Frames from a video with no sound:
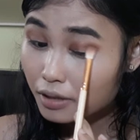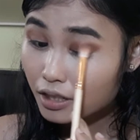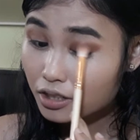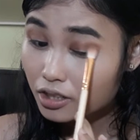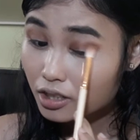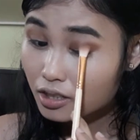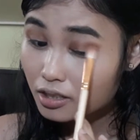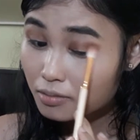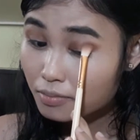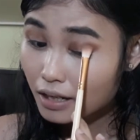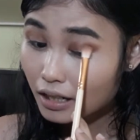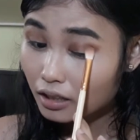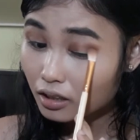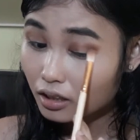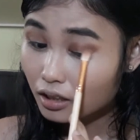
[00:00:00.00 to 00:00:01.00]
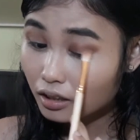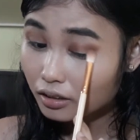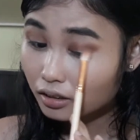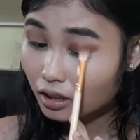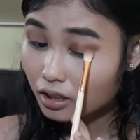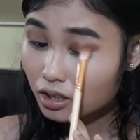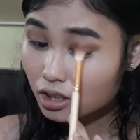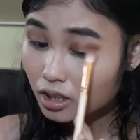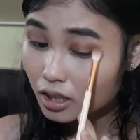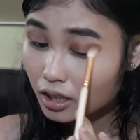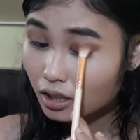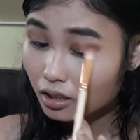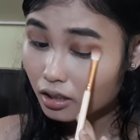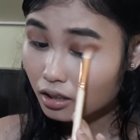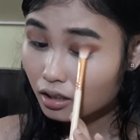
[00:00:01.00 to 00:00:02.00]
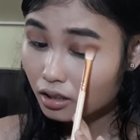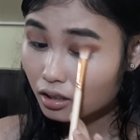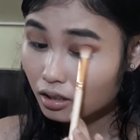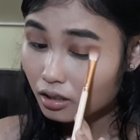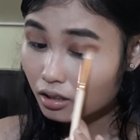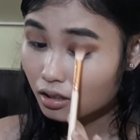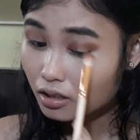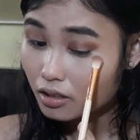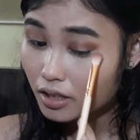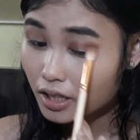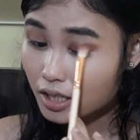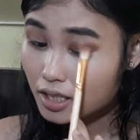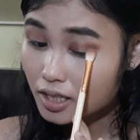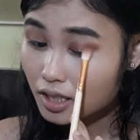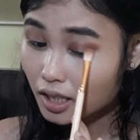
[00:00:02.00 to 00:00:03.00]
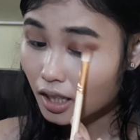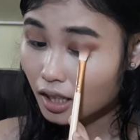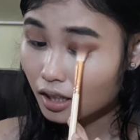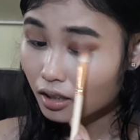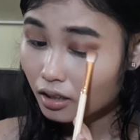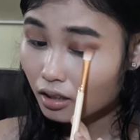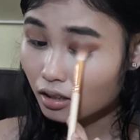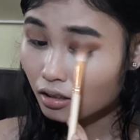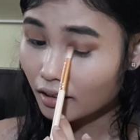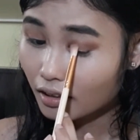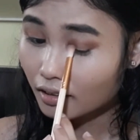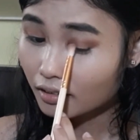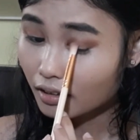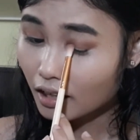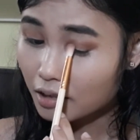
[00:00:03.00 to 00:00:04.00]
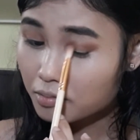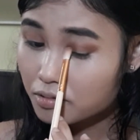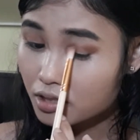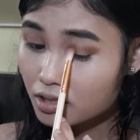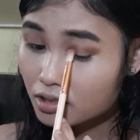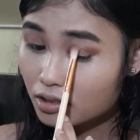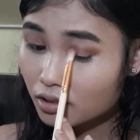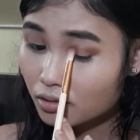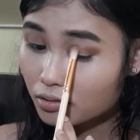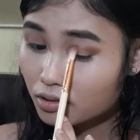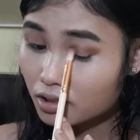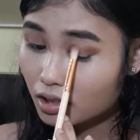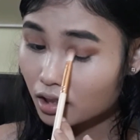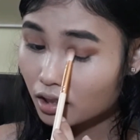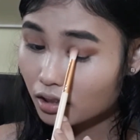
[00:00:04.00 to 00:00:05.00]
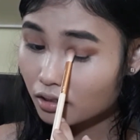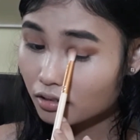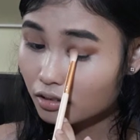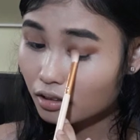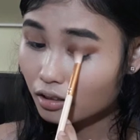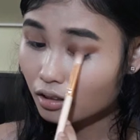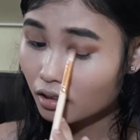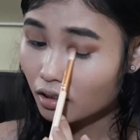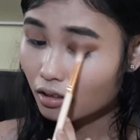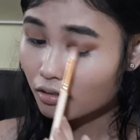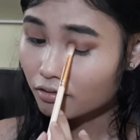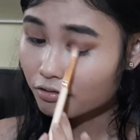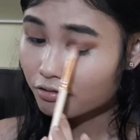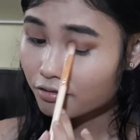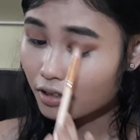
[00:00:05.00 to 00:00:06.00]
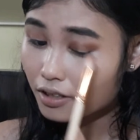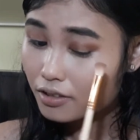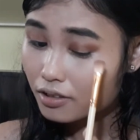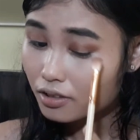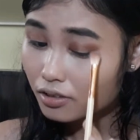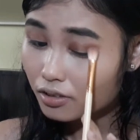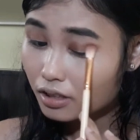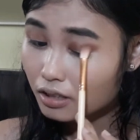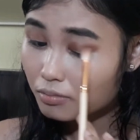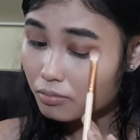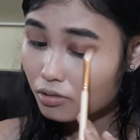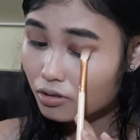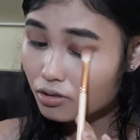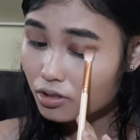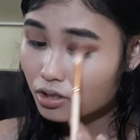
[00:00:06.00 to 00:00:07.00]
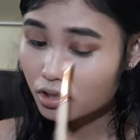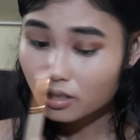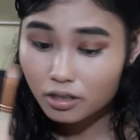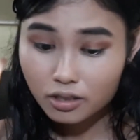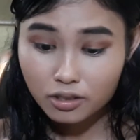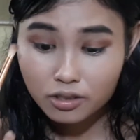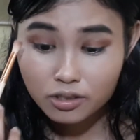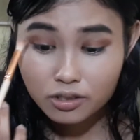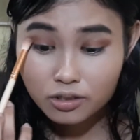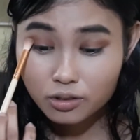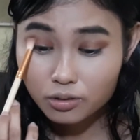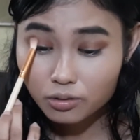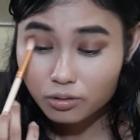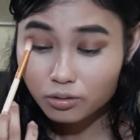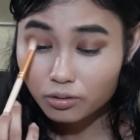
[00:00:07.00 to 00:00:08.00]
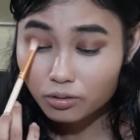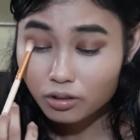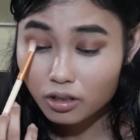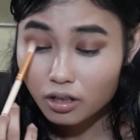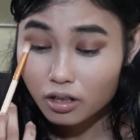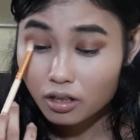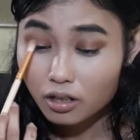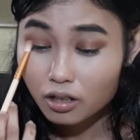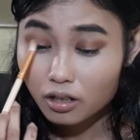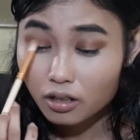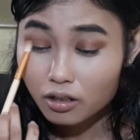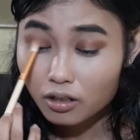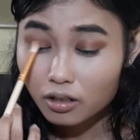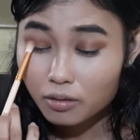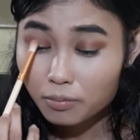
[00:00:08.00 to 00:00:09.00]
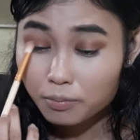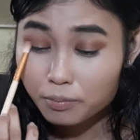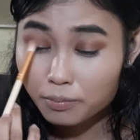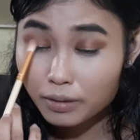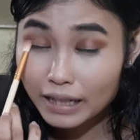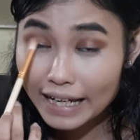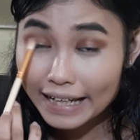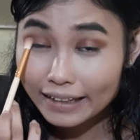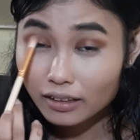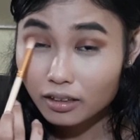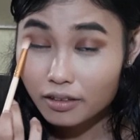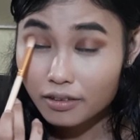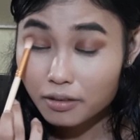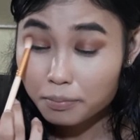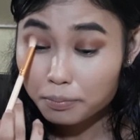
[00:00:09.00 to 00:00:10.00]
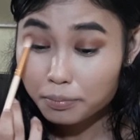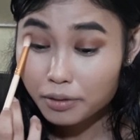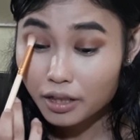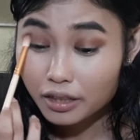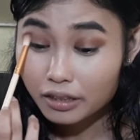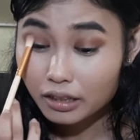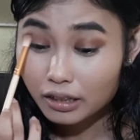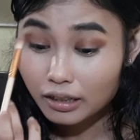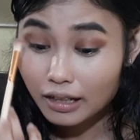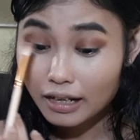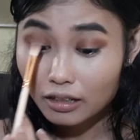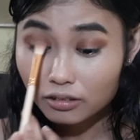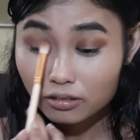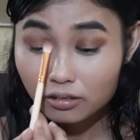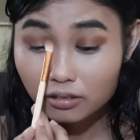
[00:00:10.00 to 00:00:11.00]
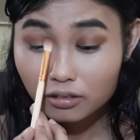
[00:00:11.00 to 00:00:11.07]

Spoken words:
brush is barely touching the skin, and I'm just using feathery motions to blend the product out.